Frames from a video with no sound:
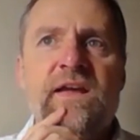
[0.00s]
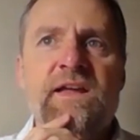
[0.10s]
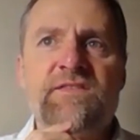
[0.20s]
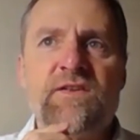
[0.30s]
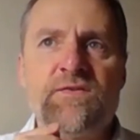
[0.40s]

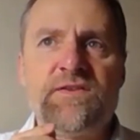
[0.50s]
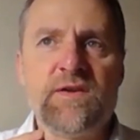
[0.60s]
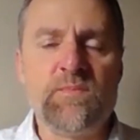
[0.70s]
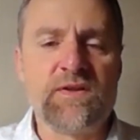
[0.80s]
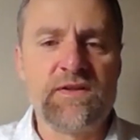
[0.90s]
And so
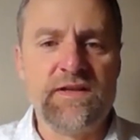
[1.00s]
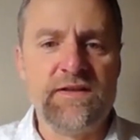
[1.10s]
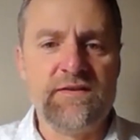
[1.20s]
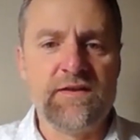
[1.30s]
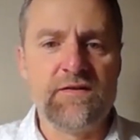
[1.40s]

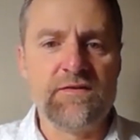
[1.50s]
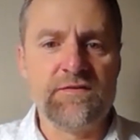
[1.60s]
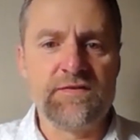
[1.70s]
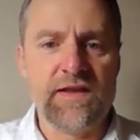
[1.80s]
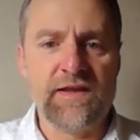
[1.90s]
typically they'll
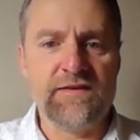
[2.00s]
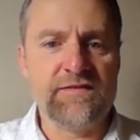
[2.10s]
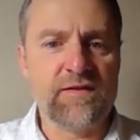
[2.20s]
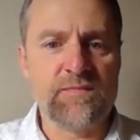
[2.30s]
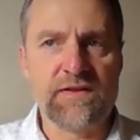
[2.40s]
say
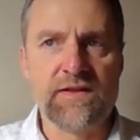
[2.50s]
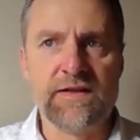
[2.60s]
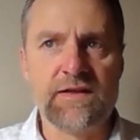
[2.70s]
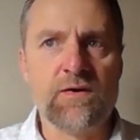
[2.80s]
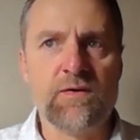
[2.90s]
something
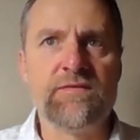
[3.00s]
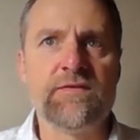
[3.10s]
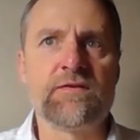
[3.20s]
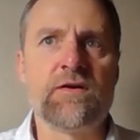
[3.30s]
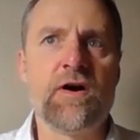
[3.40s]
like, "Oh, I
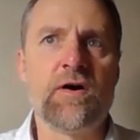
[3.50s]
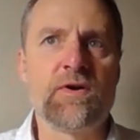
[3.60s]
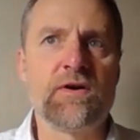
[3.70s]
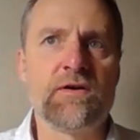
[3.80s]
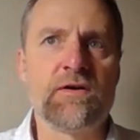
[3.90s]
feel
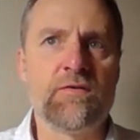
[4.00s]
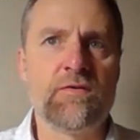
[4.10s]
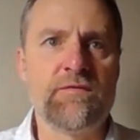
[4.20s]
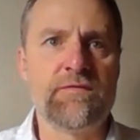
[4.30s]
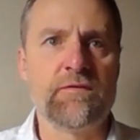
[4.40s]
calmer,
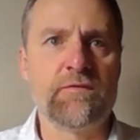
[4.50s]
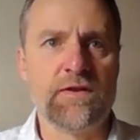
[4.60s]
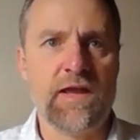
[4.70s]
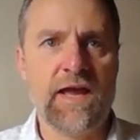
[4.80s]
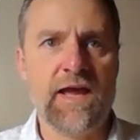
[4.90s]
I felt
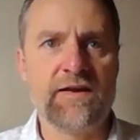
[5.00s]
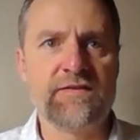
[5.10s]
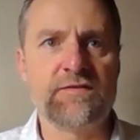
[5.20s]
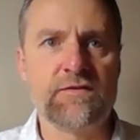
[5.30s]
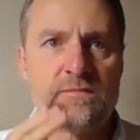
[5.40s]

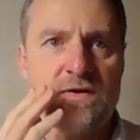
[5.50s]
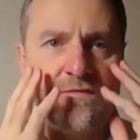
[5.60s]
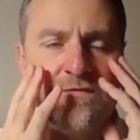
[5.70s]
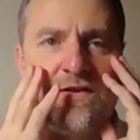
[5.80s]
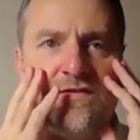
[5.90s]
relaxed, or my
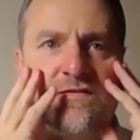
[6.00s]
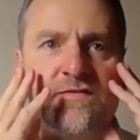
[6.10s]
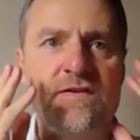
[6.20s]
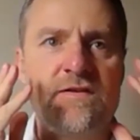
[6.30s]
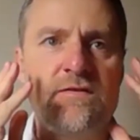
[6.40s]
face is
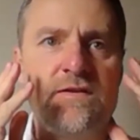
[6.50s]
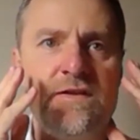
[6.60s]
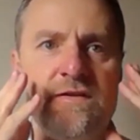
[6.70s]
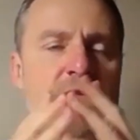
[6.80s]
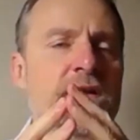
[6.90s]

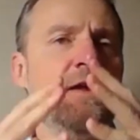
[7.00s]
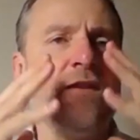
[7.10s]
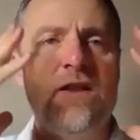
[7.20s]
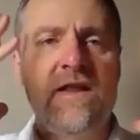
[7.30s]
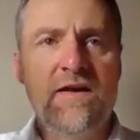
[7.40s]
tingly." They'll
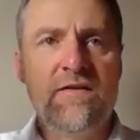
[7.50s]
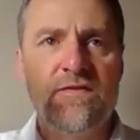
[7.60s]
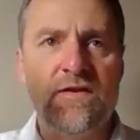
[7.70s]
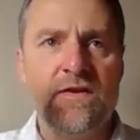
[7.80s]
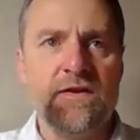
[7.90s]

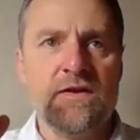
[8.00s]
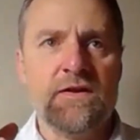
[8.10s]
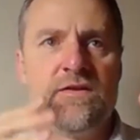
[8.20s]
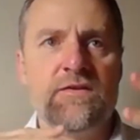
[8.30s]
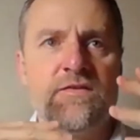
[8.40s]
have
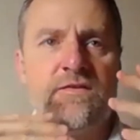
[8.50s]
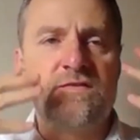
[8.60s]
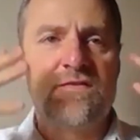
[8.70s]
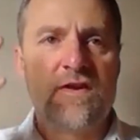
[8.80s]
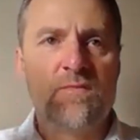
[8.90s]

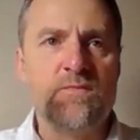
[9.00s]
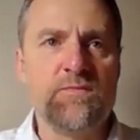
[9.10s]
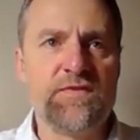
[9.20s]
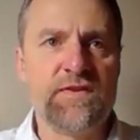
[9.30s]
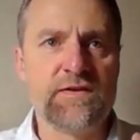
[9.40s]
some
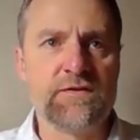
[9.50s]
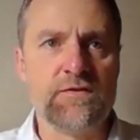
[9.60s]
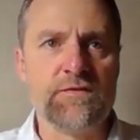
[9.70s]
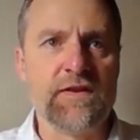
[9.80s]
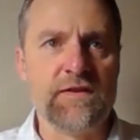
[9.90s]

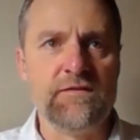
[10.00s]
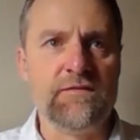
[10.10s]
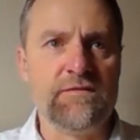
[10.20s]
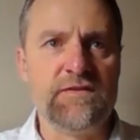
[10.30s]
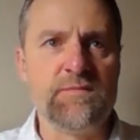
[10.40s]
signal that
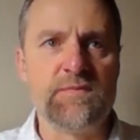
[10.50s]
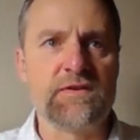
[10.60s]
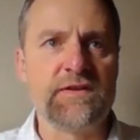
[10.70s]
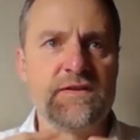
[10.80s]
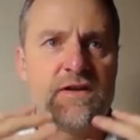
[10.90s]

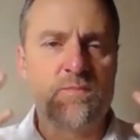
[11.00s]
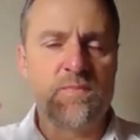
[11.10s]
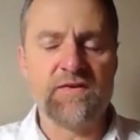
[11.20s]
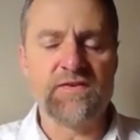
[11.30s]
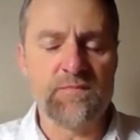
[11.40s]
typically their
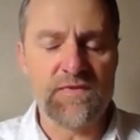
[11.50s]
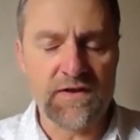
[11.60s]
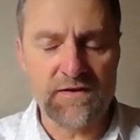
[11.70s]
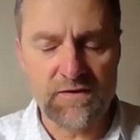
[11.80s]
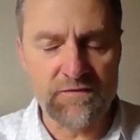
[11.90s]

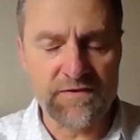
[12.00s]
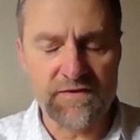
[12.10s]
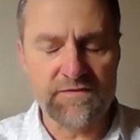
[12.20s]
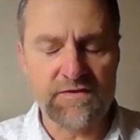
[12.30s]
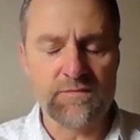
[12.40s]
parasympathetic nervous
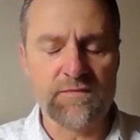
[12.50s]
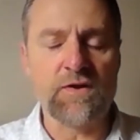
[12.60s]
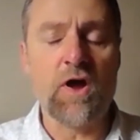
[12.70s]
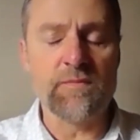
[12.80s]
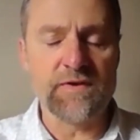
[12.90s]
system, the
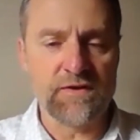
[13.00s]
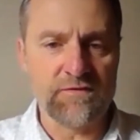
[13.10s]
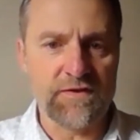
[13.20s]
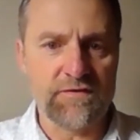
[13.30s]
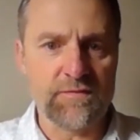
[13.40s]
calming
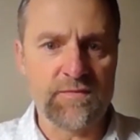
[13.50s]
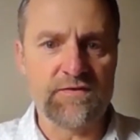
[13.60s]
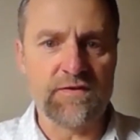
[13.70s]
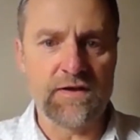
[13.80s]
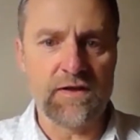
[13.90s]
nervous system,
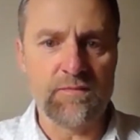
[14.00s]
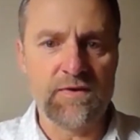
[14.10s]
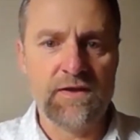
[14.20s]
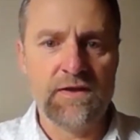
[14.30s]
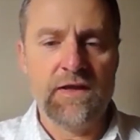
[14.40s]
is lit
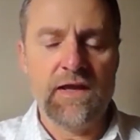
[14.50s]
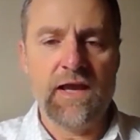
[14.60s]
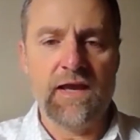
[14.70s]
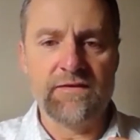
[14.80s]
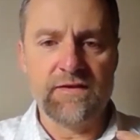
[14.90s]
up
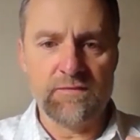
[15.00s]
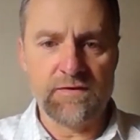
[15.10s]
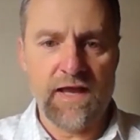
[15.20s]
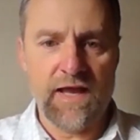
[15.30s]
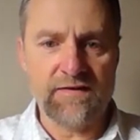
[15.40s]
and they're
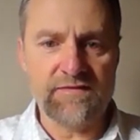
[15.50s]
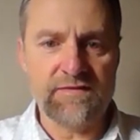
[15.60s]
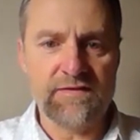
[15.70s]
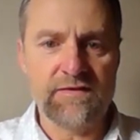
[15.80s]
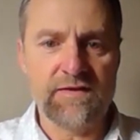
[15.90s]
relaxed.
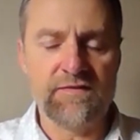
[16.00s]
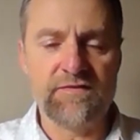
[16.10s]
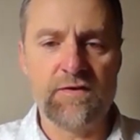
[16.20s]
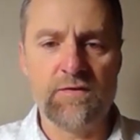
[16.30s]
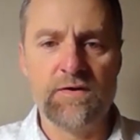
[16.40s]
And
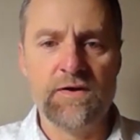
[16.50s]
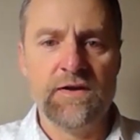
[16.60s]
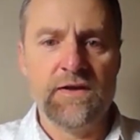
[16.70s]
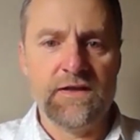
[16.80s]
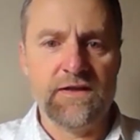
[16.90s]
so
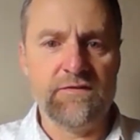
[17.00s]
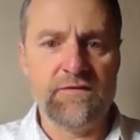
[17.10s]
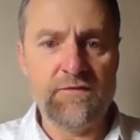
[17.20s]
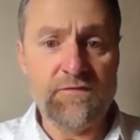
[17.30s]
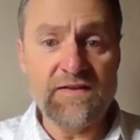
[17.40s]

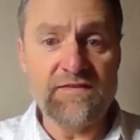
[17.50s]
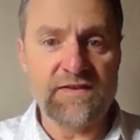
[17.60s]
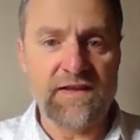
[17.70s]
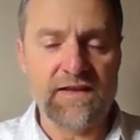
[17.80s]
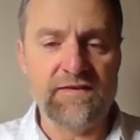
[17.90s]
if that's the
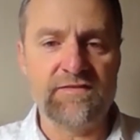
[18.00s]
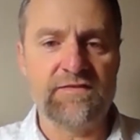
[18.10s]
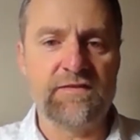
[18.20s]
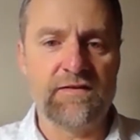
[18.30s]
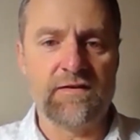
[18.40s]

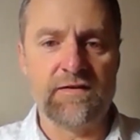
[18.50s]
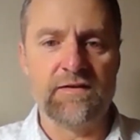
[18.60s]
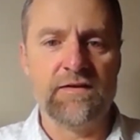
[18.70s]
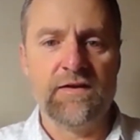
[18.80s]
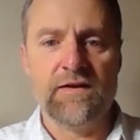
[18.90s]
case,
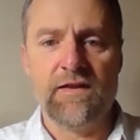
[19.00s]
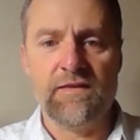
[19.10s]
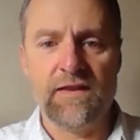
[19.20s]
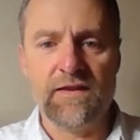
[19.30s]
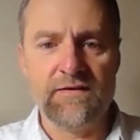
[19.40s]

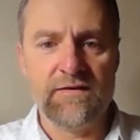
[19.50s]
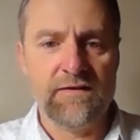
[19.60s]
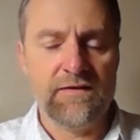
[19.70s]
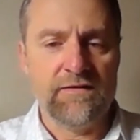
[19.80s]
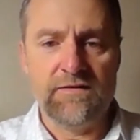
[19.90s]
then
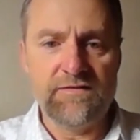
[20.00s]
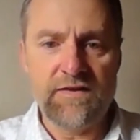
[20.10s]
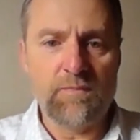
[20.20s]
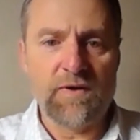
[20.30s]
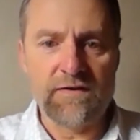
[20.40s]
you
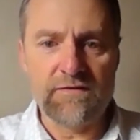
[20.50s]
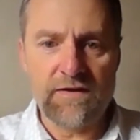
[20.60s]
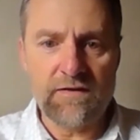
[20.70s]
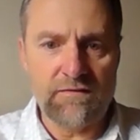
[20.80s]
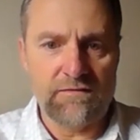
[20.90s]
celebrate it
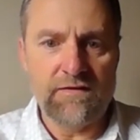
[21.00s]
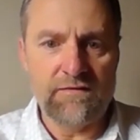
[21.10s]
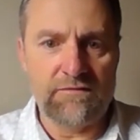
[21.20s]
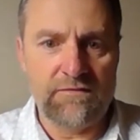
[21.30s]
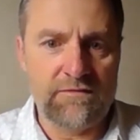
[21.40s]
like, "Oh,
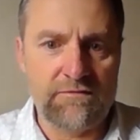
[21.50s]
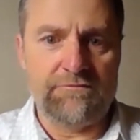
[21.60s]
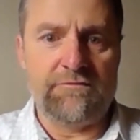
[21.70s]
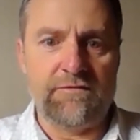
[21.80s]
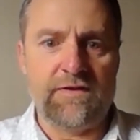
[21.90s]

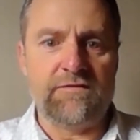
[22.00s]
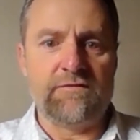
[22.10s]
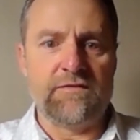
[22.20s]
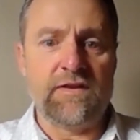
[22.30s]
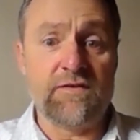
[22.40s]

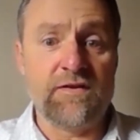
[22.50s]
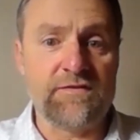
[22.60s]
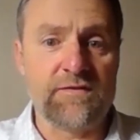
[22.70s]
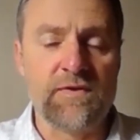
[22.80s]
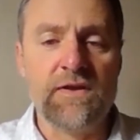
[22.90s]
that's
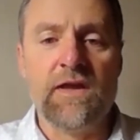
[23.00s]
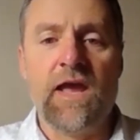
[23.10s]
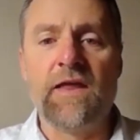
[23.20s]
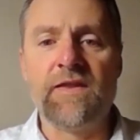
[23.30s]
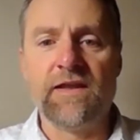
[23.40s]
awesome."
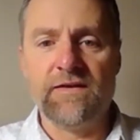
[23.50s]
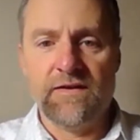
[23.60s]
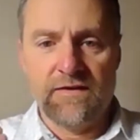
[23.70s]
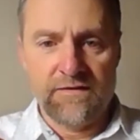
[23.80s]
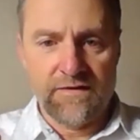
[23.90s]
And
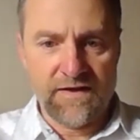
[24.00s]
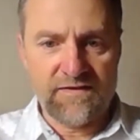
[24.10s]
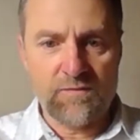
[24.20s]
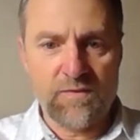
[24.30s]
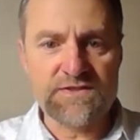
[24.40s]
then the
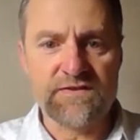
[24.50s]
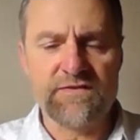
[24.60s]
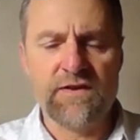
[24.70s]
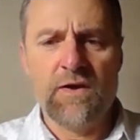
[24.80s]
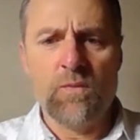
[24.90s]
next question
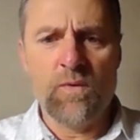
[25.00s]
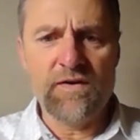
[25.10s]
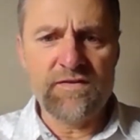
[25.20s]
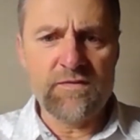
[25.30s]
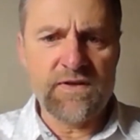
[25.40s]
is, what
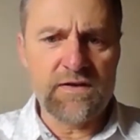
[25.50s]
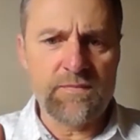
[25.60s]
does it mean